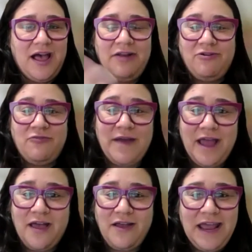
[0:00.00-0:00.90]
I don't know,
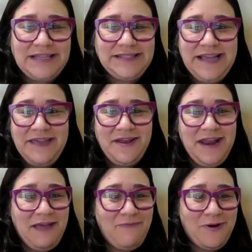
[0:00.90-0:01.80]
but can I say the
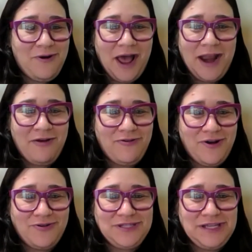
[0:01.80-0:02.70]
name or not? I don't
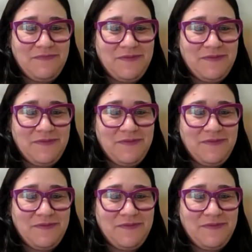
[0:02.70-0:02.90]
know, Tim.